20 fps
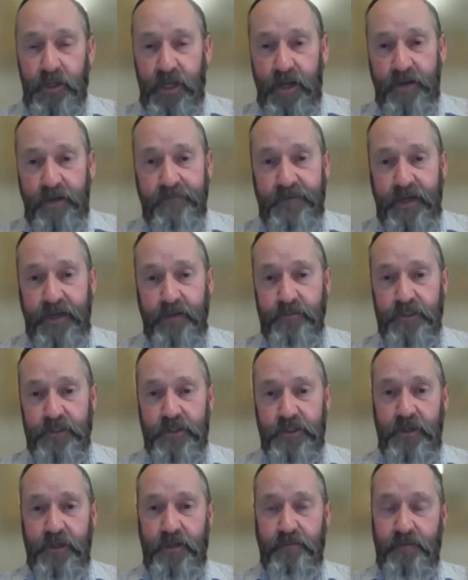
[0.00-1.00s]
life
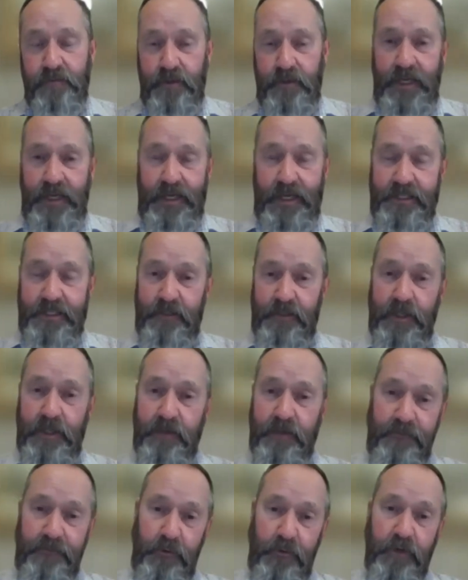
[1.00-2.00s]
downstream, it has to
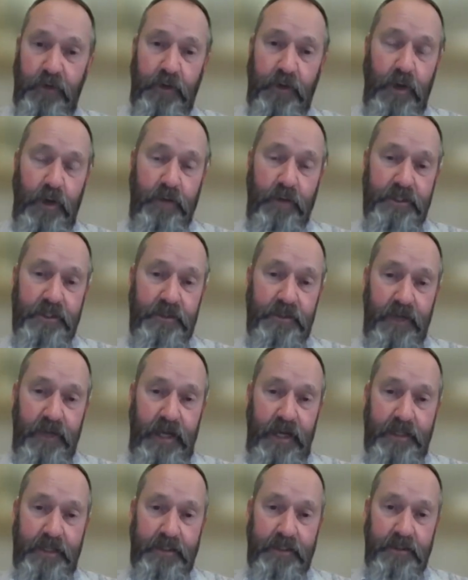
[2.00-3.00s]
meet the full requirements of the
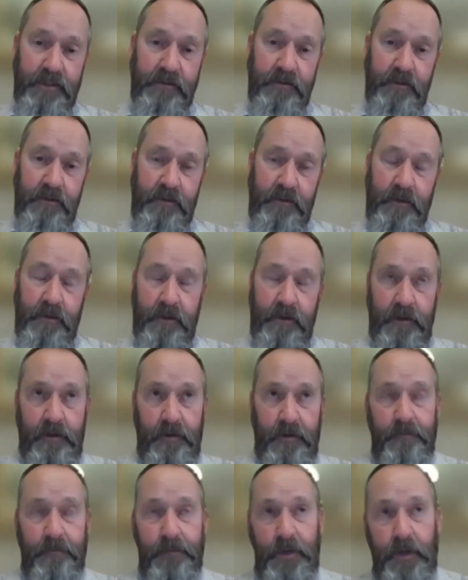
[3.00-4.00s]
Act.
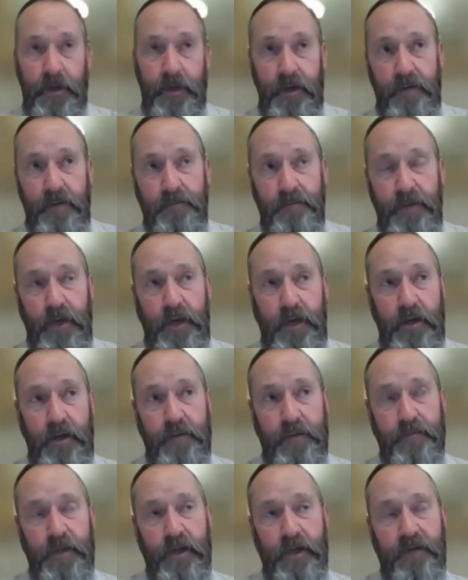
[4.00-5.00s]
And
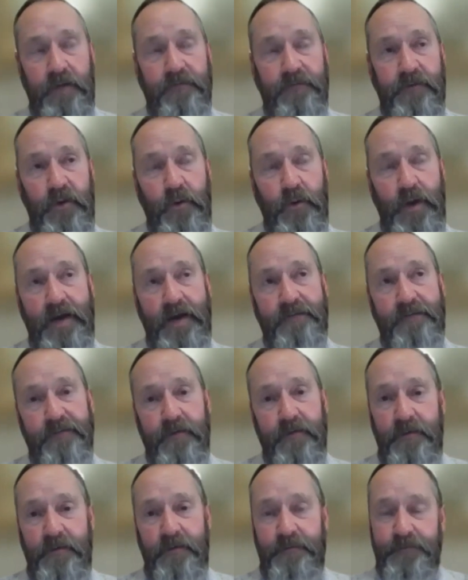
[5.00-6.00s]
if you have
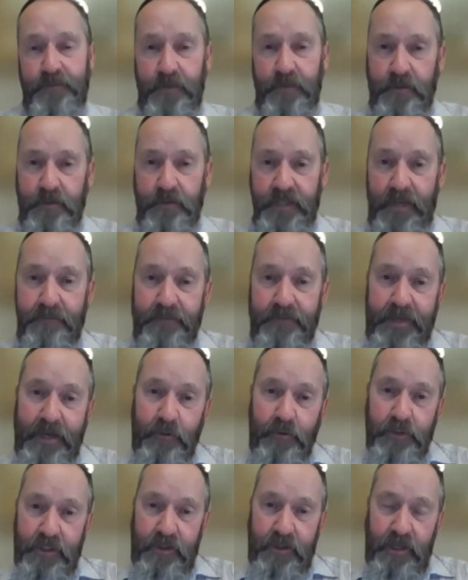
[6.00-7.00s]

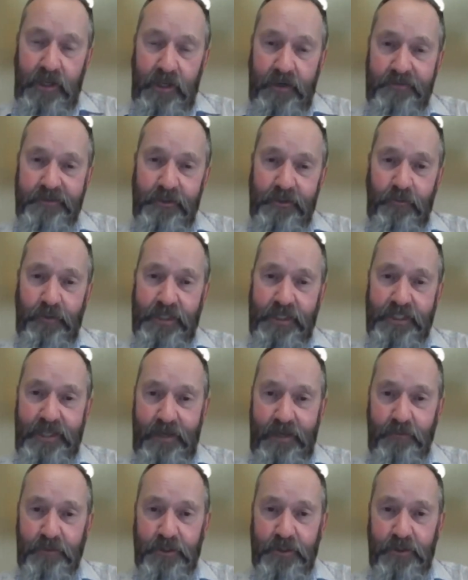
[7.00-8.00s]
10,000 lives at risk
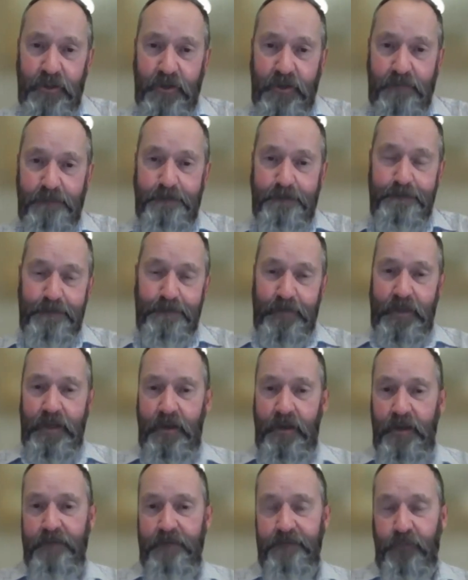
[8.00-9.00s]
downstream,
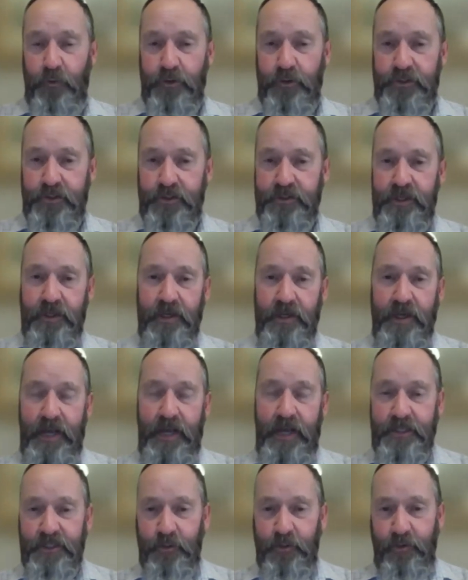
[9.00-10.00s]
it falls under the
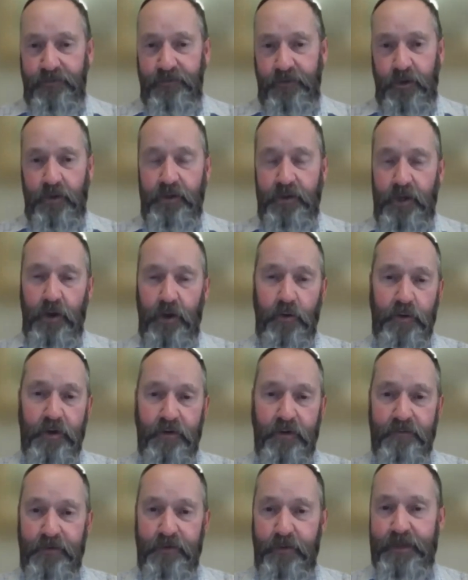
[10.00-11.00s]
Act. So if you're the
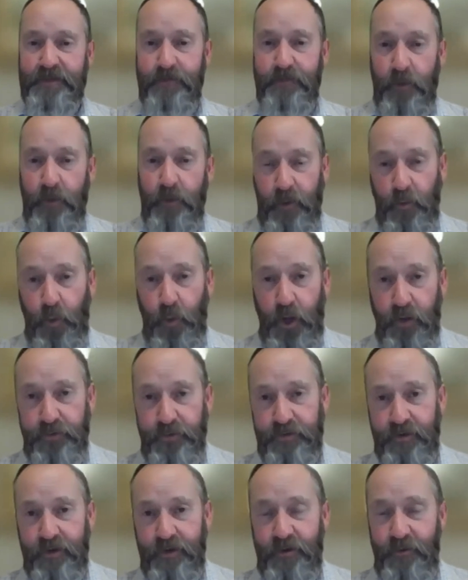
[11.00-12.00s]
owner of the reservoir with
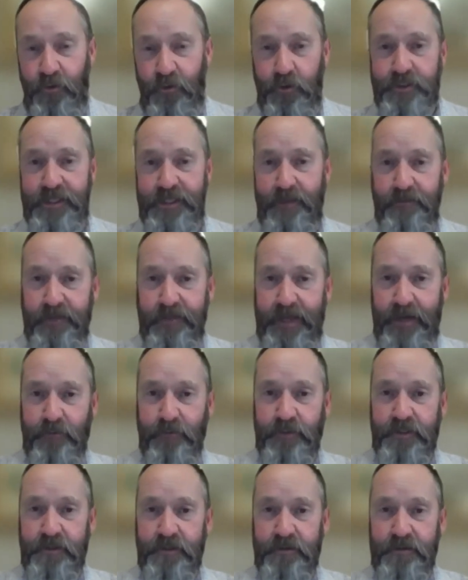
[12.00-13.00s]
1 or
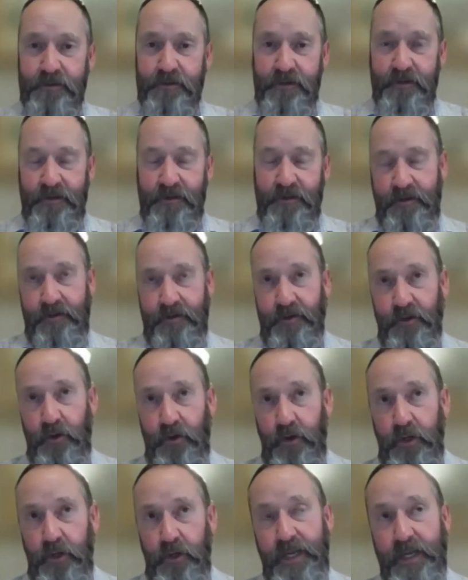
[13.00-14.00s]
10,000,
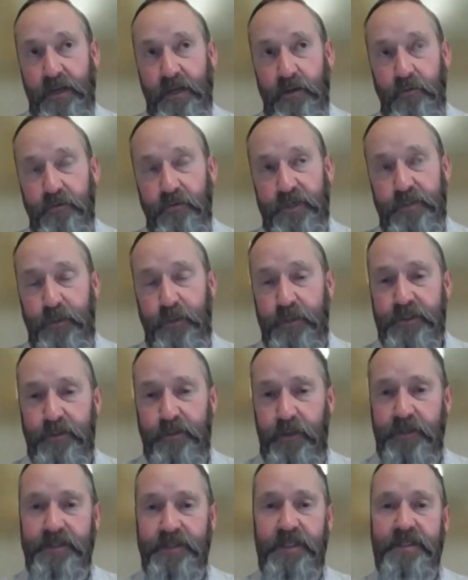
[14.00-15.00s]
your legal
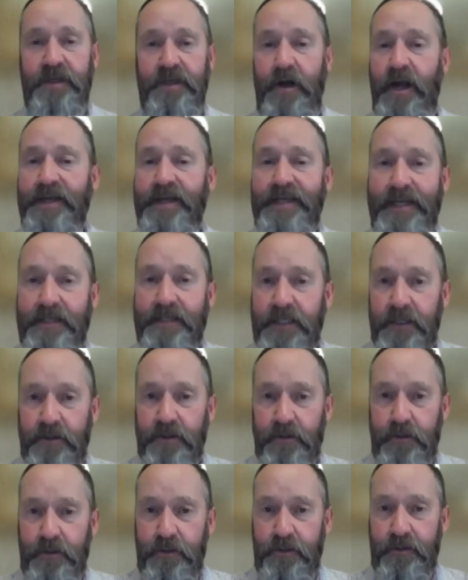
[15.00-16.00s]
responsibilities are
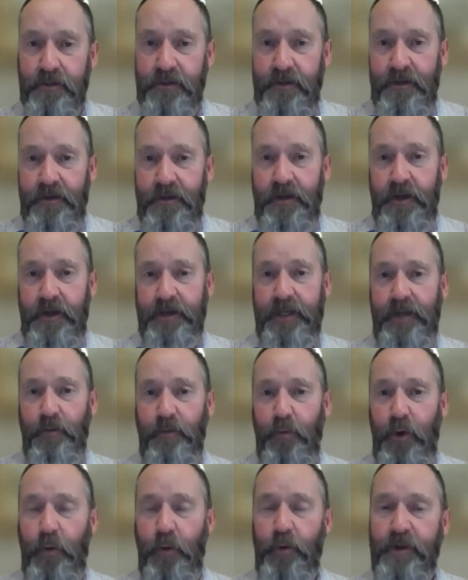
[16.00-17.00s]
identical. And
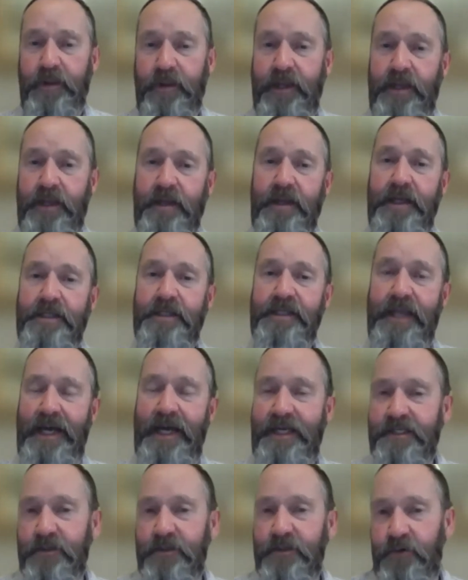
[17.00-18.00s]
again, what we think is
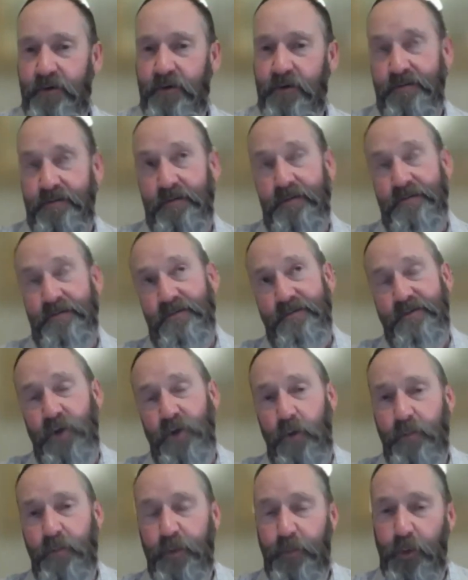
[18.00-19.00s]
that's
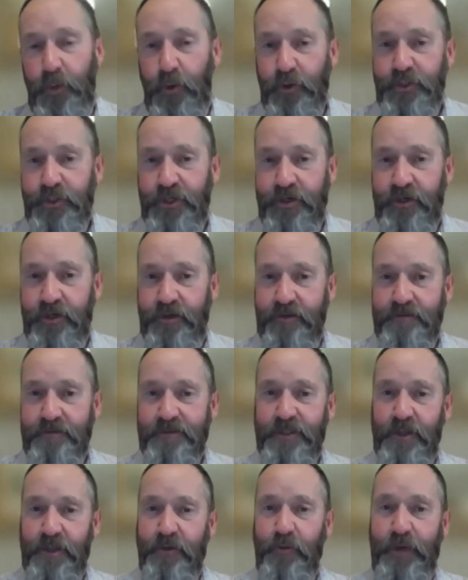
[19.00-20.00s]
not proportionate
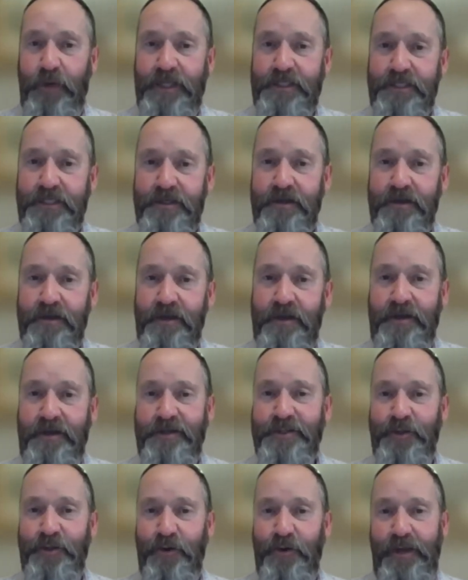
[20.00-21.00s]
to the risk.
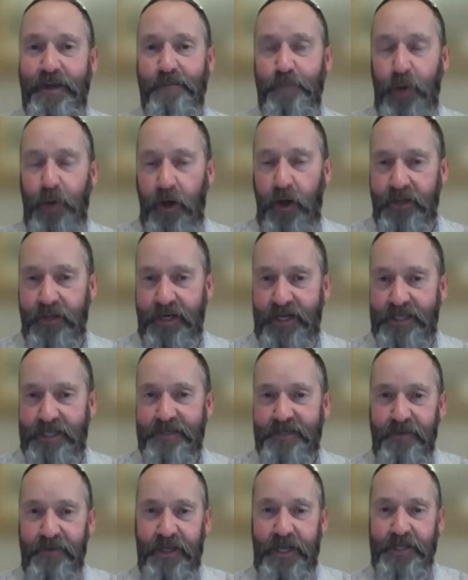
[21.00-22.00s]
So again, part of the
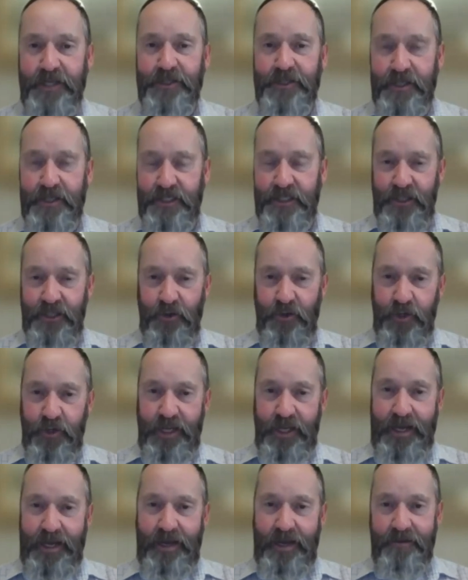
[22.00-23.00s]
classification is to
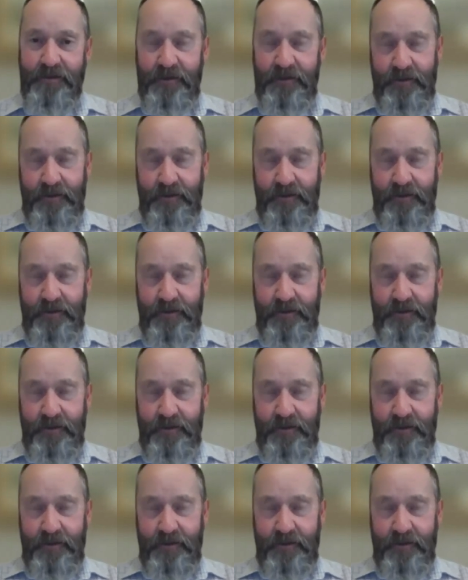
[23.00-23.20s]
look at,